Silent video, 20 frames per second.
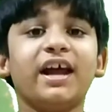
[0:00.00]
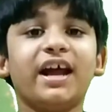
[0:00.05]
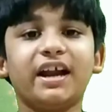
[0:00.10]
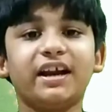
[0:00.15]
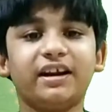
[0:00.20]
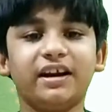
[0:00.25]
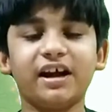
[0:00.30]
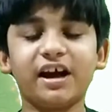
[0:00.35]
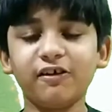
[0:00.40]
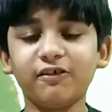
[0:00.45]

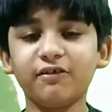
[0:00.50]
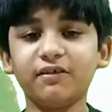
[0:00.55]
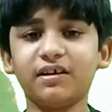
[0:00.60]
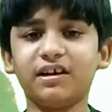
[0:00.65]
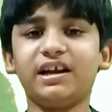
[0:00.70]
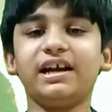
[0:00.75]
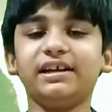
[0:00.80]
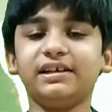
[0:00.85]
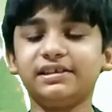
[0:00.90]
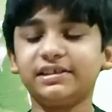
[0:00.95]
and now
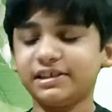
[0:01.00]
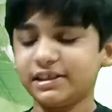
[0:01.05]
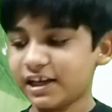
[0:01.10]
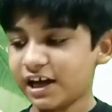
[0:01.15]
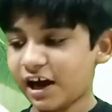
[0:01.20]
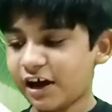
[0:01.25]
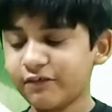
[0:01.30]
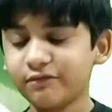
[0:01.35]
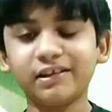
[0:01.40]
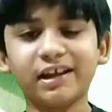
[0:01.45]
let's see
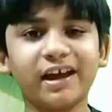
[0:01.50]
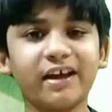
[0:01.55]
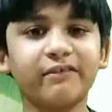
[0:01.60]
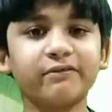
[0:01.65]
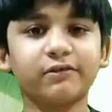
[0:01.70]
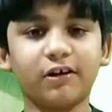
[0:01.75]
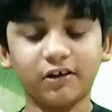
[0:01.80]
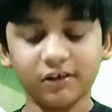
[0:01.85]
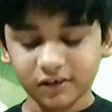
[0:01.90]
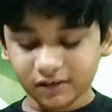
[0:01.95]
how they
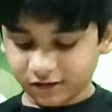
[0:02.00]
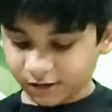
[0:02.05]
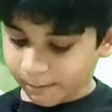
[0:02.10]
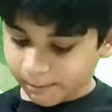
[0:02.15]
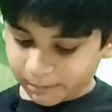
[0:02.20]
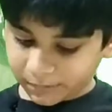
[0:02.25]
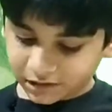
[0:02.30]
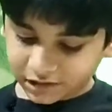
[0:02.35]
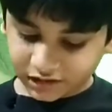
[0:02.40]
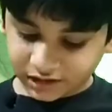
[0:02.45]
have got
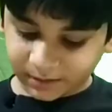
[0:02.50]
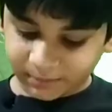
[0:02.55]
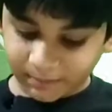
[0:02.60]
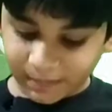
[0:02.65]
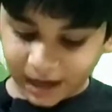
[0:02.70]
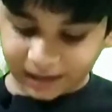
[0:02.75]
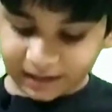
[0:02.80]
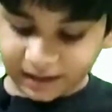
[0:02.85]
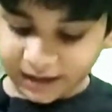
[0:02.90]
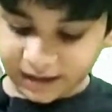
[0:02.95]
temporarily
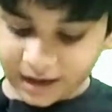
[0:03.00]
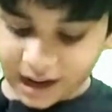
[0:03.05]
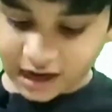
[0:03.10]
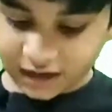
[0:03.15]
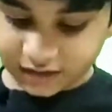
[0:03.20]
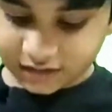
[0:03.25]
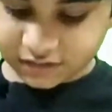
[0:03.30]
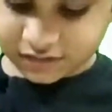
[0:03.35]
magnetized.